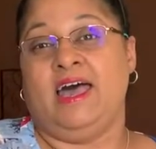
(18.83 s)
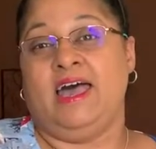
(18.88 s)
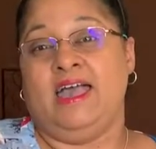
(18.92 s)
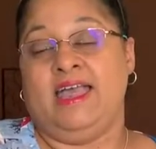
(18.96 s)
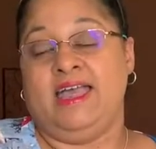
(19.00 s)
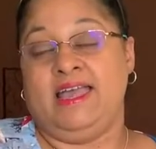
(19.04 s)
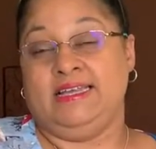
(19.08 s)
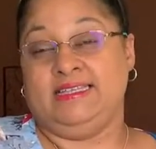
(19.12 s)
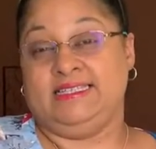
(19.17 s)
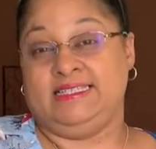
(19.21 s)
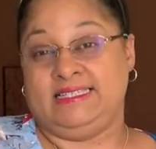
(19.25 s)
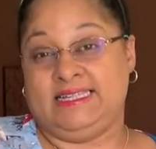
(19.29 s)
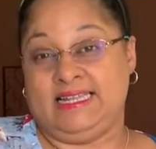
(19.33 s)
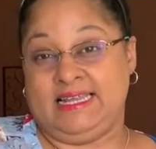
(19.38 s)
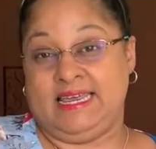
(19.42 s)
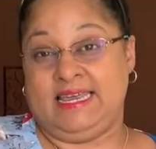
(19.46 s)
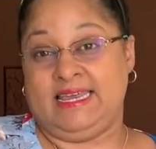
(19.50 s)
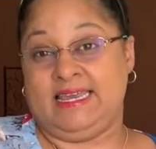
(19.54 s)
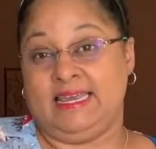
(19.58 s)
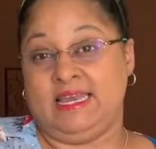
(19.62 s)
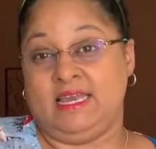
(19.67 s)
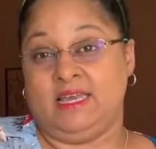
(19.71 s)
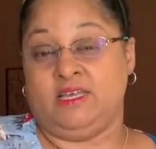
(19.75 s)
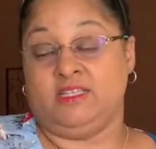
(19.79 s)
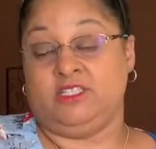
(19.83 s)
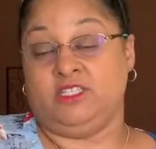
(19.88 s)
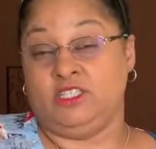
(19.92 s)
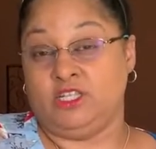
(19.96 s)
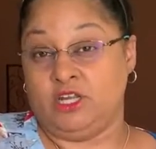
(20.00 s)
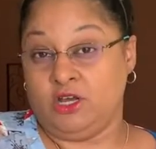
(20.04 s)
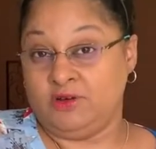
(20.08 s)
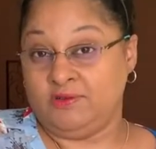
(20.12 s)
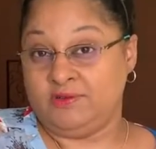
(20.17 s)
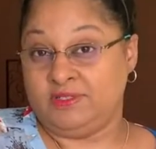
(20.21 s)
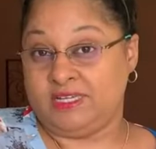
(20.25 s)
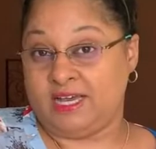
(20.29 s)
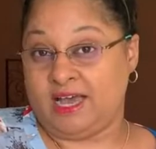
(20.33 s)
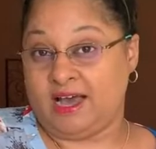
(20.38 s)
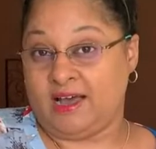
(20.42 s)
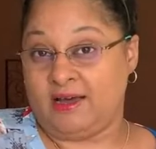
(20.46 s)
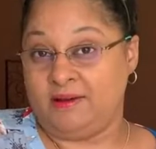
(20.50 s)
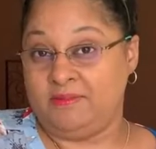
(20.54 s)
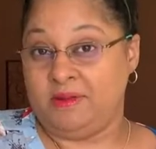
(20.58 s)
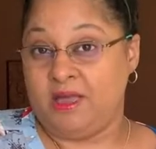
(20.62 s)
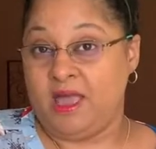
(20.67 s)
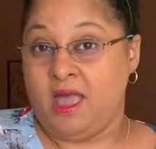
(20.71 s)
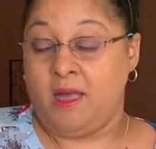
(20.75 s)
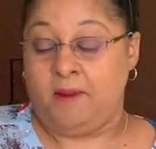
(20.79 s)
a steak stovetop,
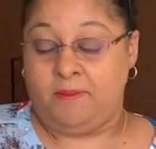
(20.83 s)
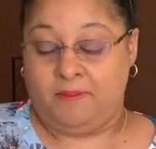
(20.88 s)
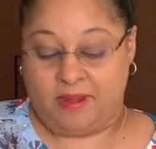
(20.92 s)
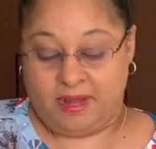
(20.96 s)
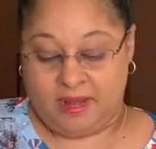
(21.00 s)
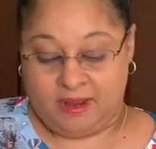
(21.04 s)
but